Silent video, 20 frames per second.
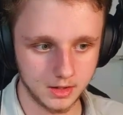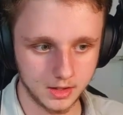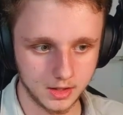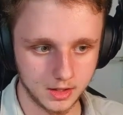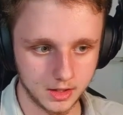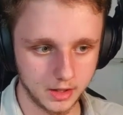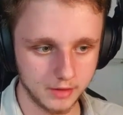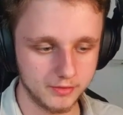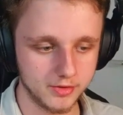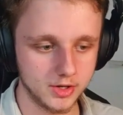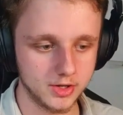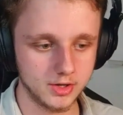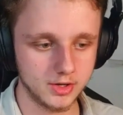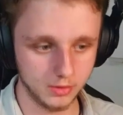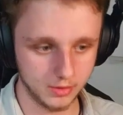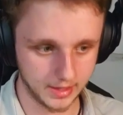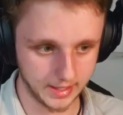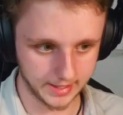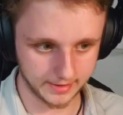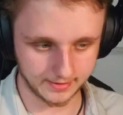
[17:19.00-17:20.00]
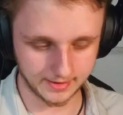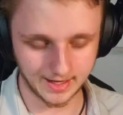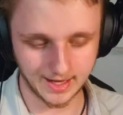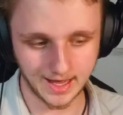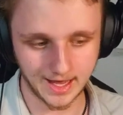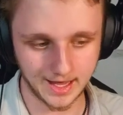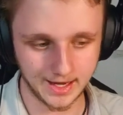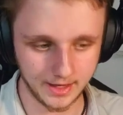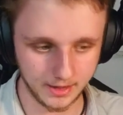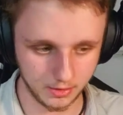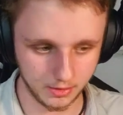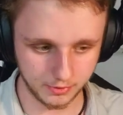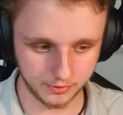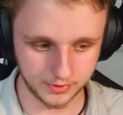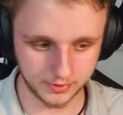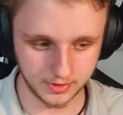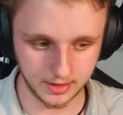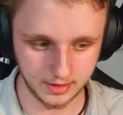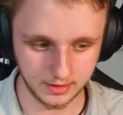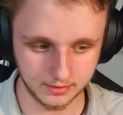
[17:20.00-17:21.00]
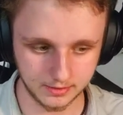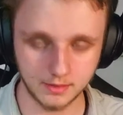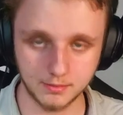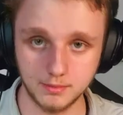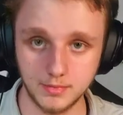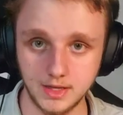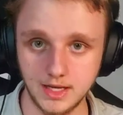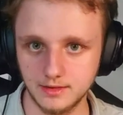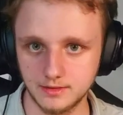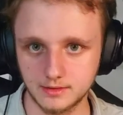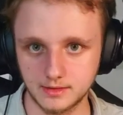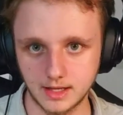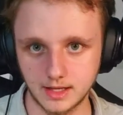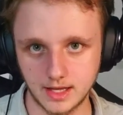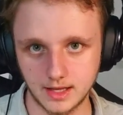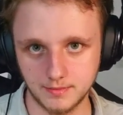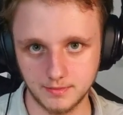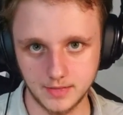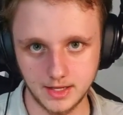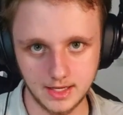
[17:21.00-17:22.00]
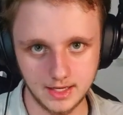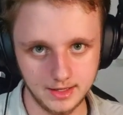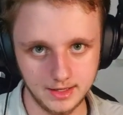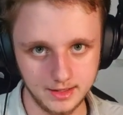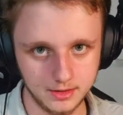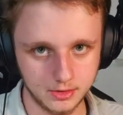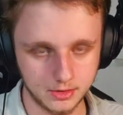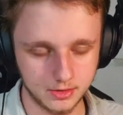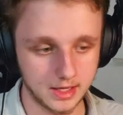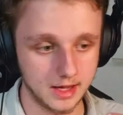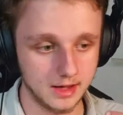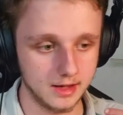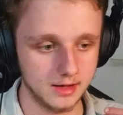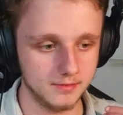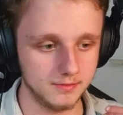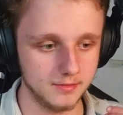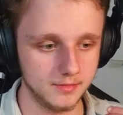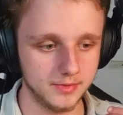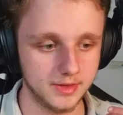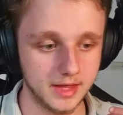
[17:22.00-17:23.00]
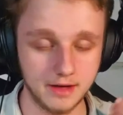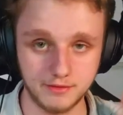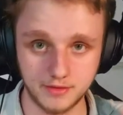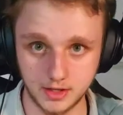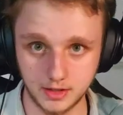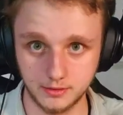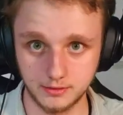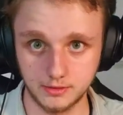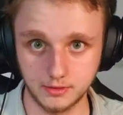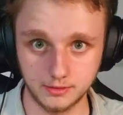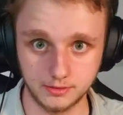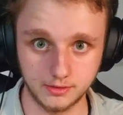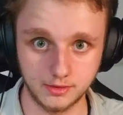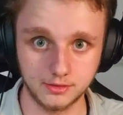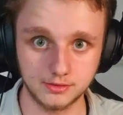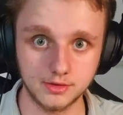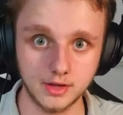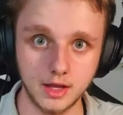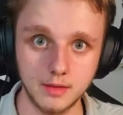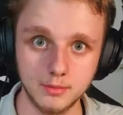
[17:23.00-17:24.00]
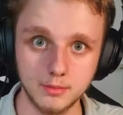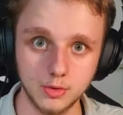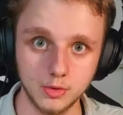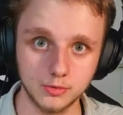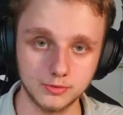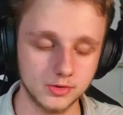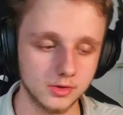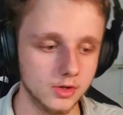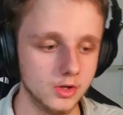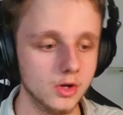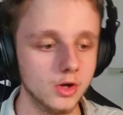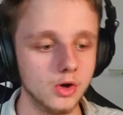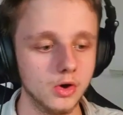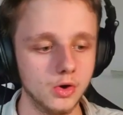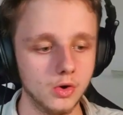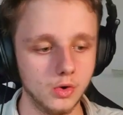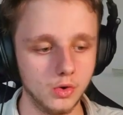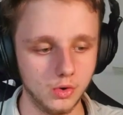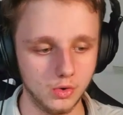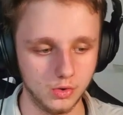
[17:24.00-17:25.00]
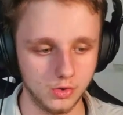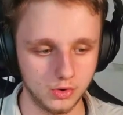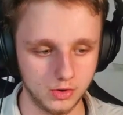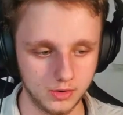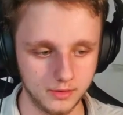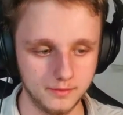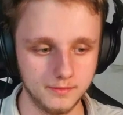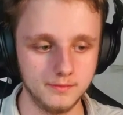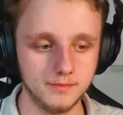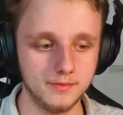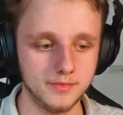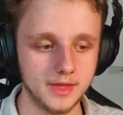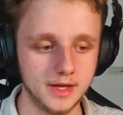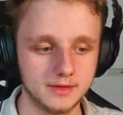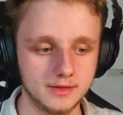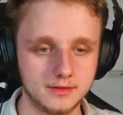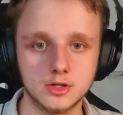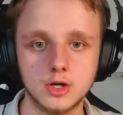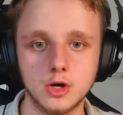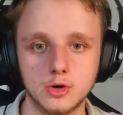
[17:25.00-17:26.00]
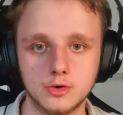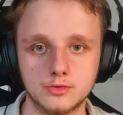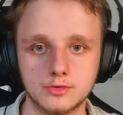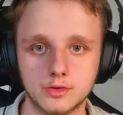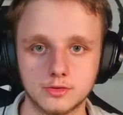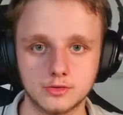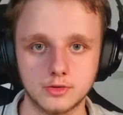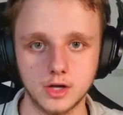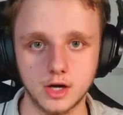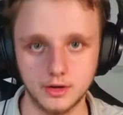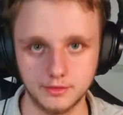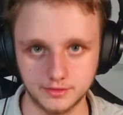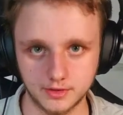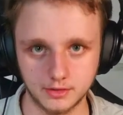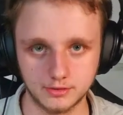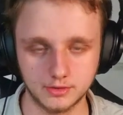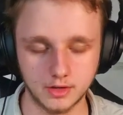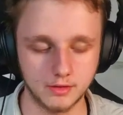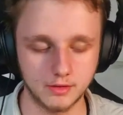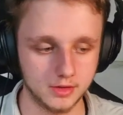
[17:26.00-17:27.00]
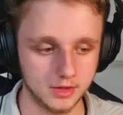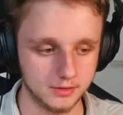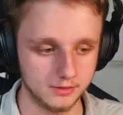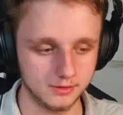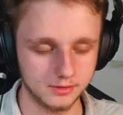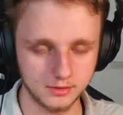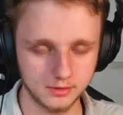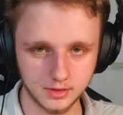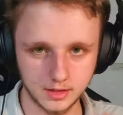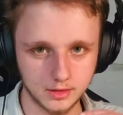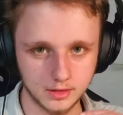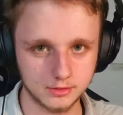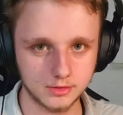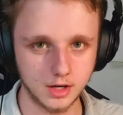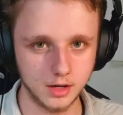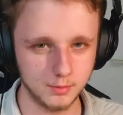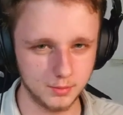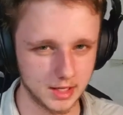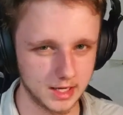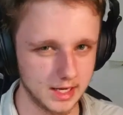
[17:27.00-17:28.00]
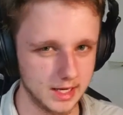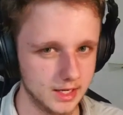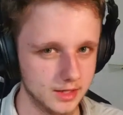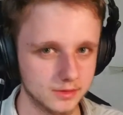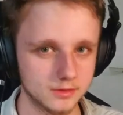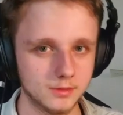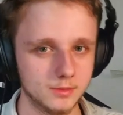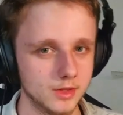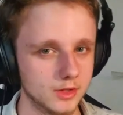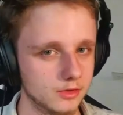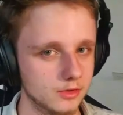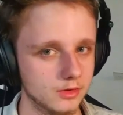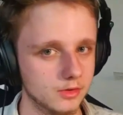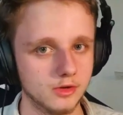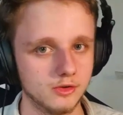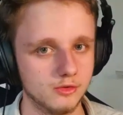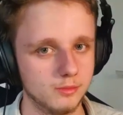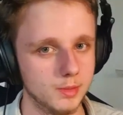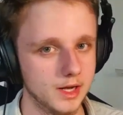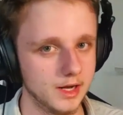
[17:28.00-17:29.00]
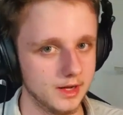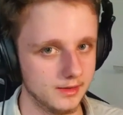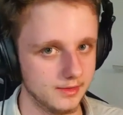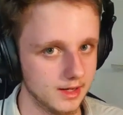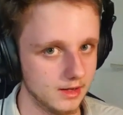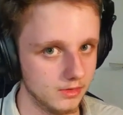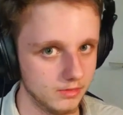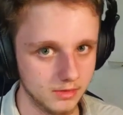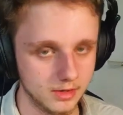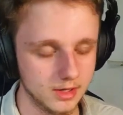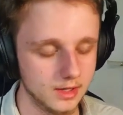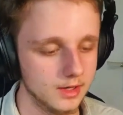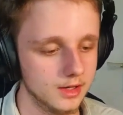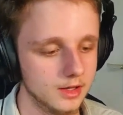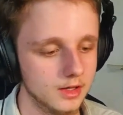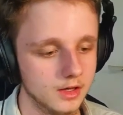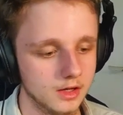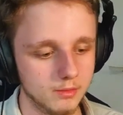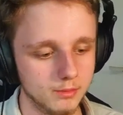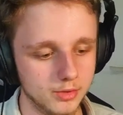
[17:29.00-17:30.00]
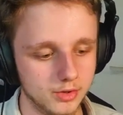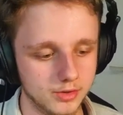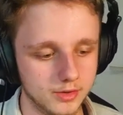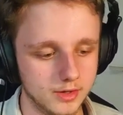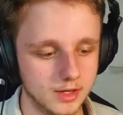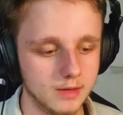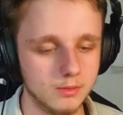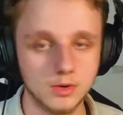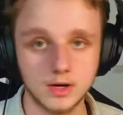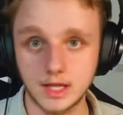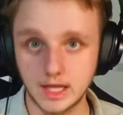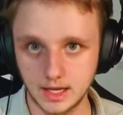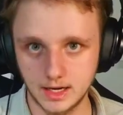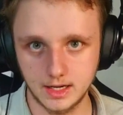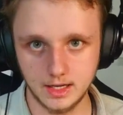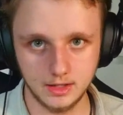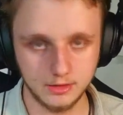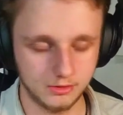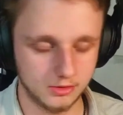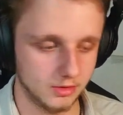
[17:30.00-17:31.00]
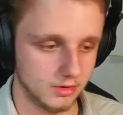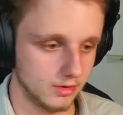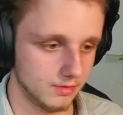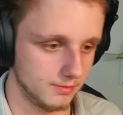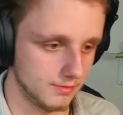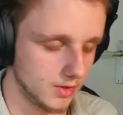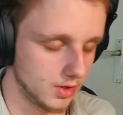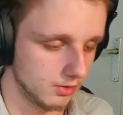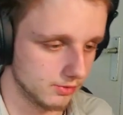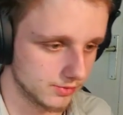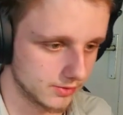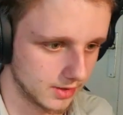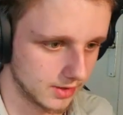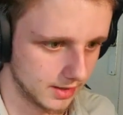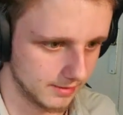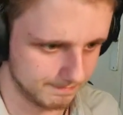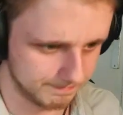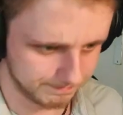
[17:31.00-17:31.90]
If you don't get any of these, it means that either the evidence is disabled or that the ghost doesn't have this evidence. It's complicated, I'm not going to explain it now, but it will get easier over time.